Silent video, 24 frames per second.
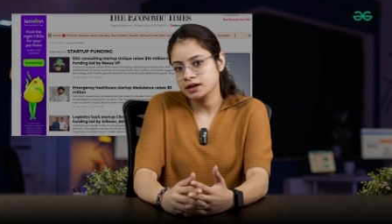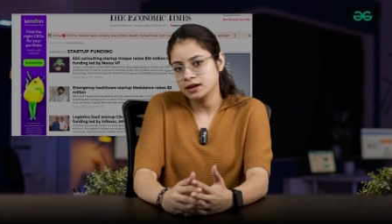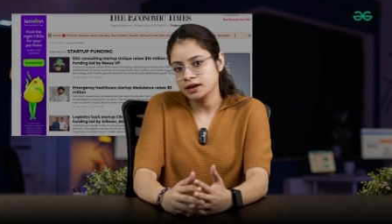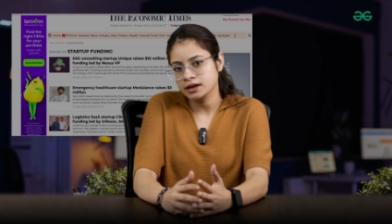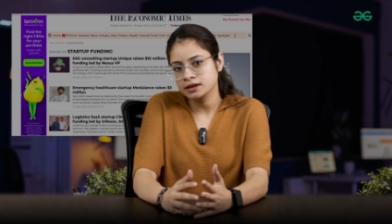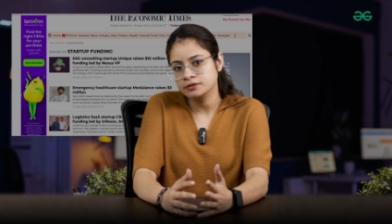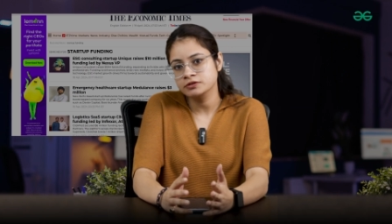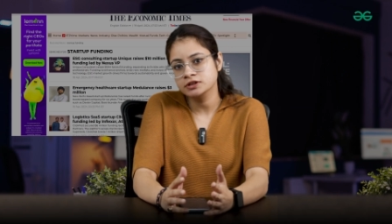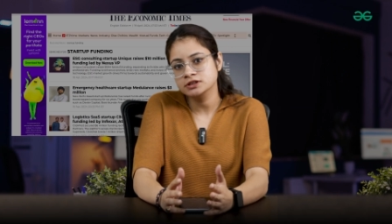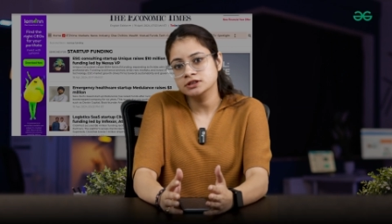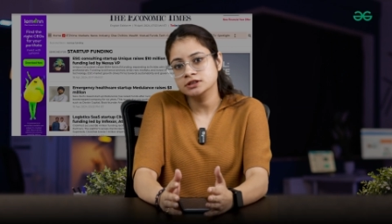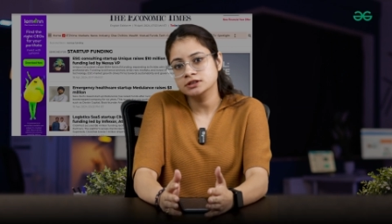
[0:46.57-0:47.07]

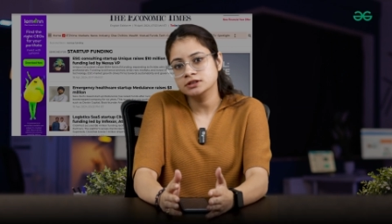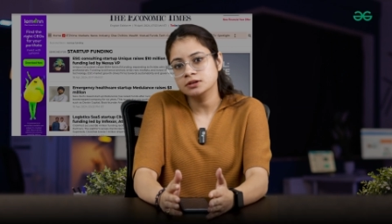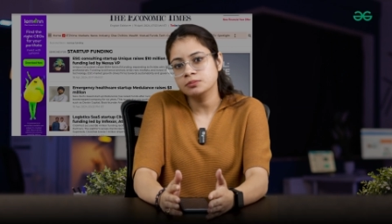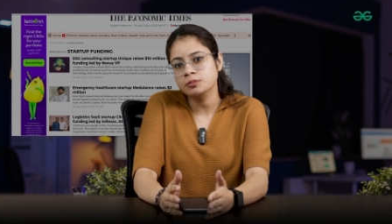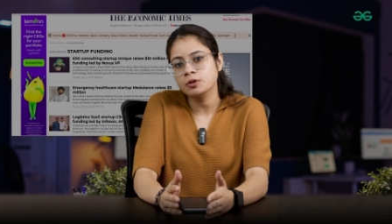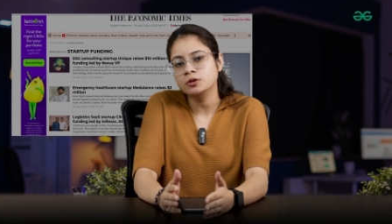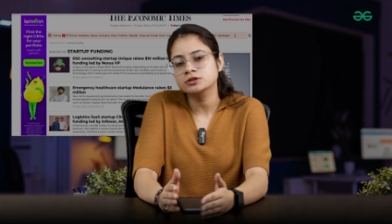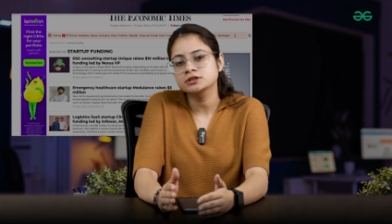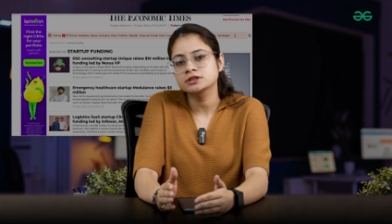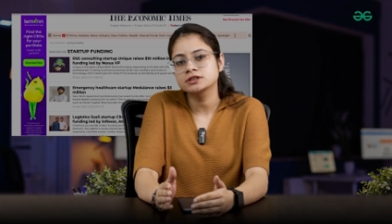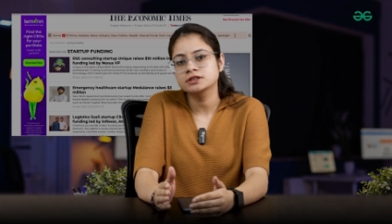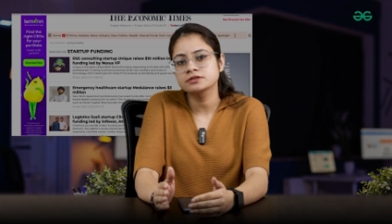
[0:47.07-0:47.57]
eh, which is a
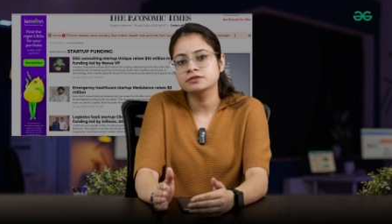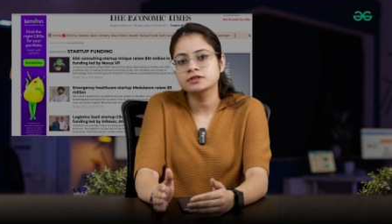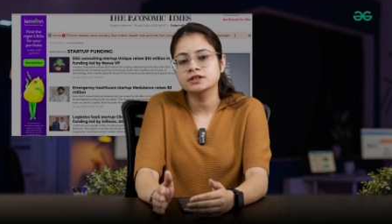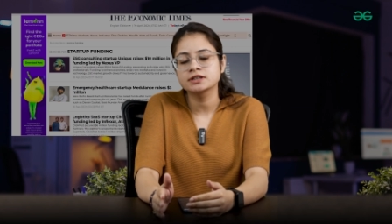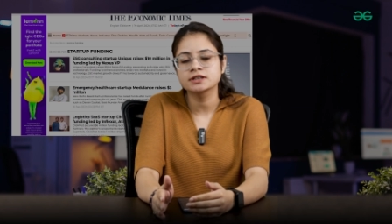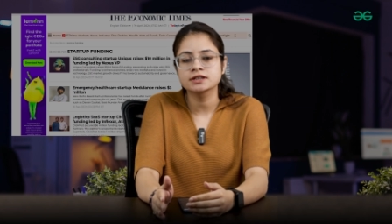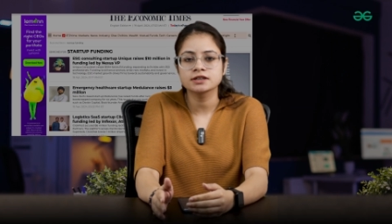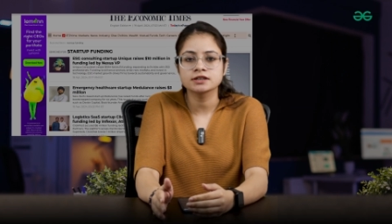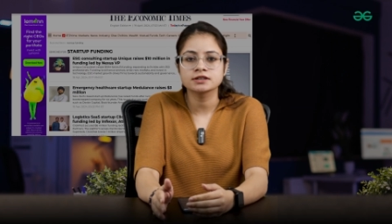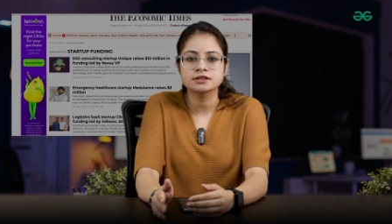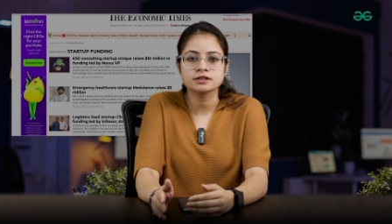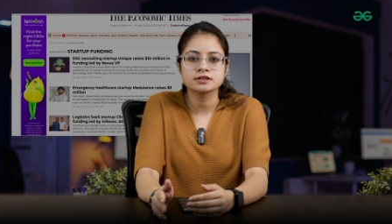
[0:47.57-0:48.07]
positive
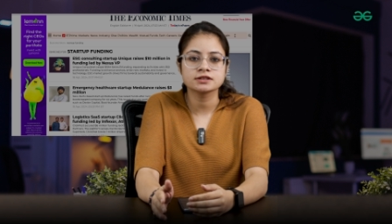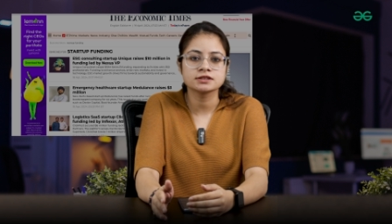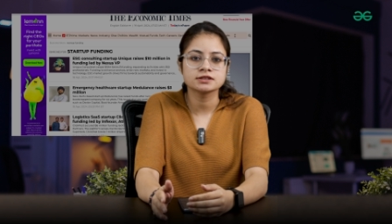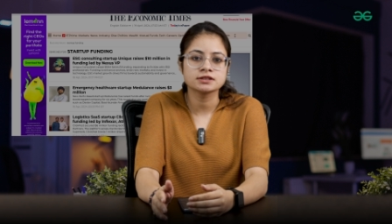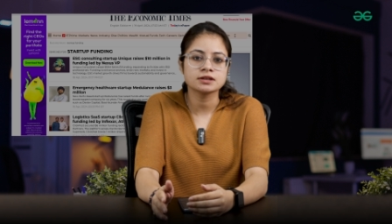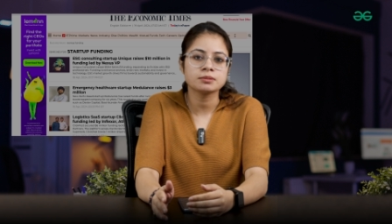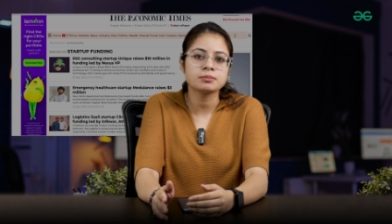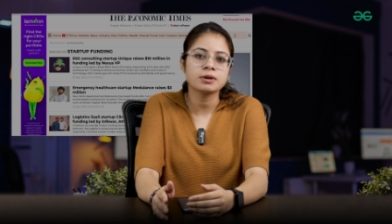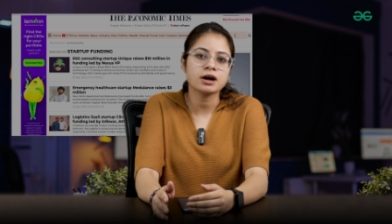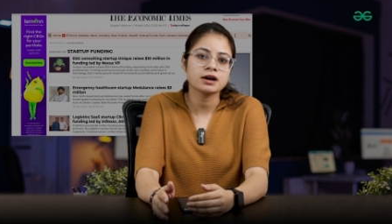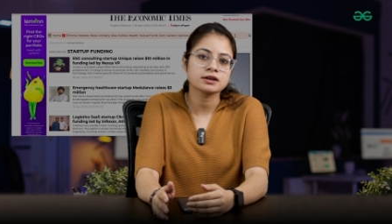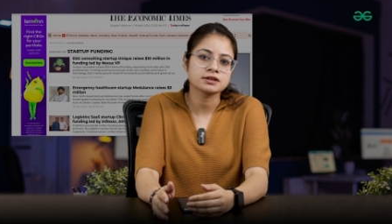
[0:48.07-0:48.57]
indicator
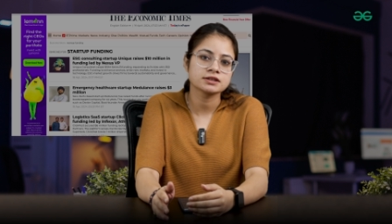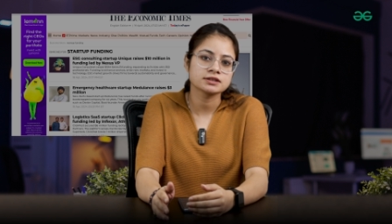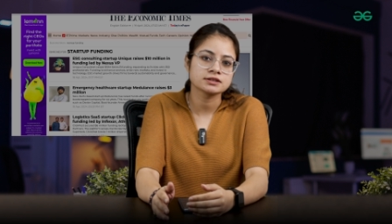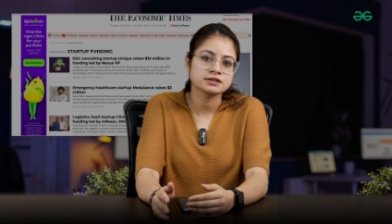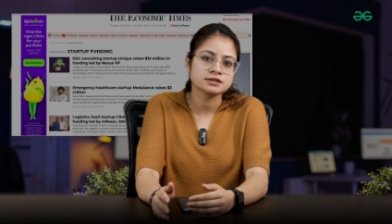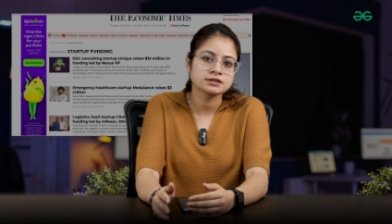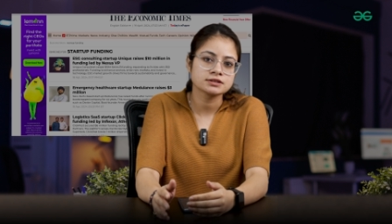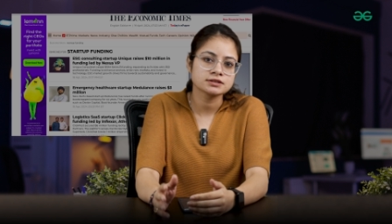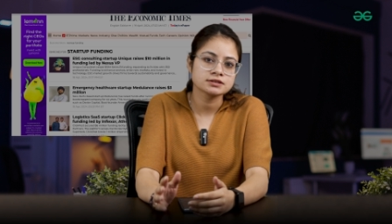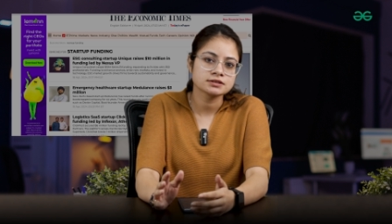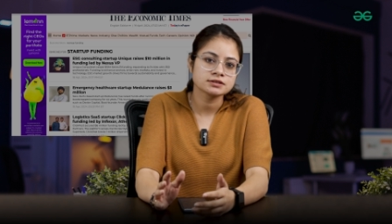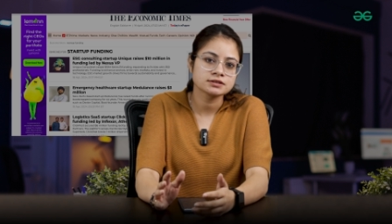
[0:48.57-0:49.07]
in the market.